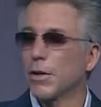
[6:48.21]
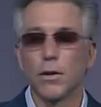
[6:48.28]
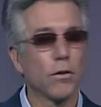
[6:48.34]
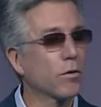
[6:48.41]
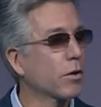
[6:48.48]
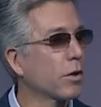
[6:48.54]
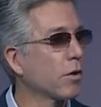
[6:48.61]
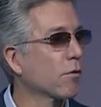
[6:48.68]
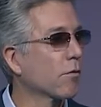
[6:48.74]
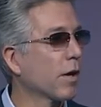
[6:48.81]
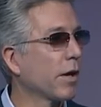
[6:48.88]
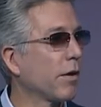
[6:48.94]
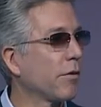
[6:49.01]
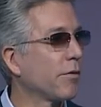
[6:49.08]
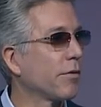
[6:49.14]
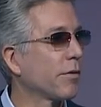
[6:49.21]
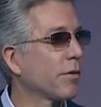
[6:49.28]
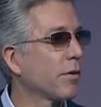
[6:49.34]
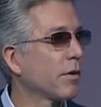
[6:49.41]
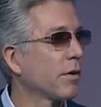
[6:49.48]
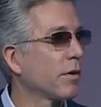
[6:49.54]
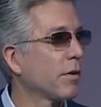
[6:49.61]
looking around
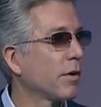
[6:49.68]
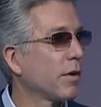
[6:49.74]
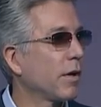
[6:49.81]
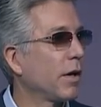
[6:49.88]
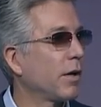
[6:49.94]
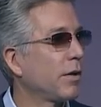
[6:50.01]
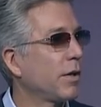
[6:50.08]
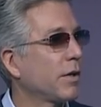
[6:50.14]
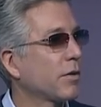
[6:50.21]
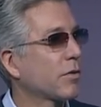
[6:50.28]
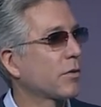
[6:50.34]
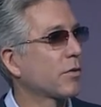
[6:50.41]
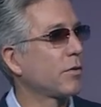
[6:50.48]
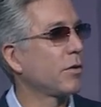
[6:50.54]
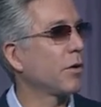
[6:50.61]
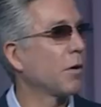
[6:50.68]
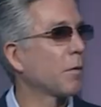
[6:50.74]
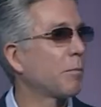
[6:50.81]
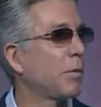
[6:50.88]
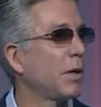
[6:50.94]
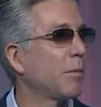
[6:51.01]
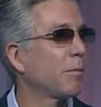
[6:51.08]
and there's young
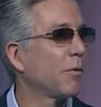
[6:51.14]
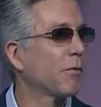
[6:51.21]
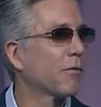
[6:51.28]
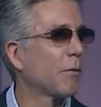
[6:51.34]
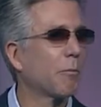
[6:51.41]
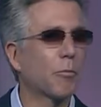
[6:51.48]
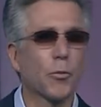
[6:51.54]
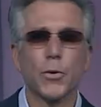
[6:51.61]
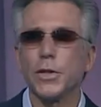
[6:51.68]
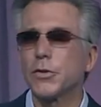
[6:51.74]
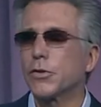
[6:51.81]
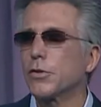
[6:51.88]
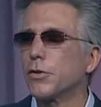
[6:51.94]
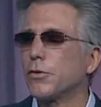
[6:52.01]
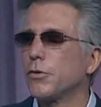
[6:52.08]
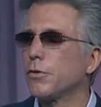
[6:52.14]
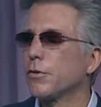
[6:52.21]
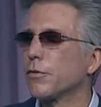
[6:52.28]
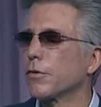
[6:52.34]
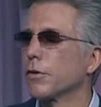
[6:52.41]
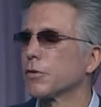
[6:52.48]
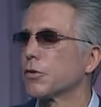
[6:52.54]
people from Princeton
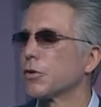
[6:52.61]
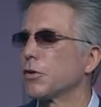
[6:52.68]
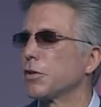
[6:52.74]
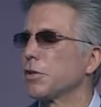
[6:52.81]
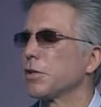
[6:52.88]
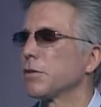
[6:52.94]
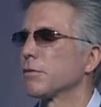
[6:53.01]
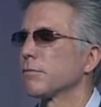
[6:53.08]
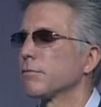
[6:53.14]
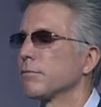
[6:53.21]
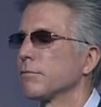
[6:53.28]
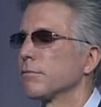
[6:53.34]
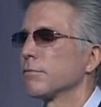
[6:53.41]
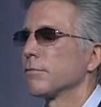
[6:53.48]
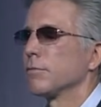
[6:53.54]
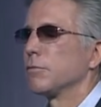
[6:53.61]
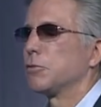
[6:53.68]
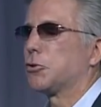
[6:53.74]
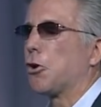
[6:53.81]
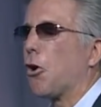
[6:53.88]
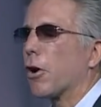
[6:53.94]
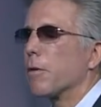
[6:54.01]
University,
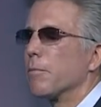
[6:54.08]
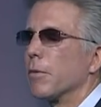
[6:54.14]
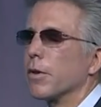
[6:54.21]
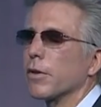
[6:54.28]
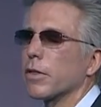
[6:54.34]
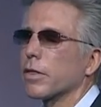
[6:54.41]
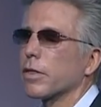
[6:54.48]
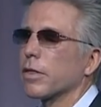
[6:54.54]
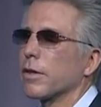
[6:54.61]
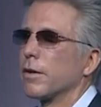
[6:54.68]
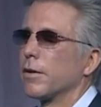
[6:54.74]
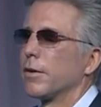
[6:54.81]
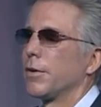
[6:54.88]
Dartmouth,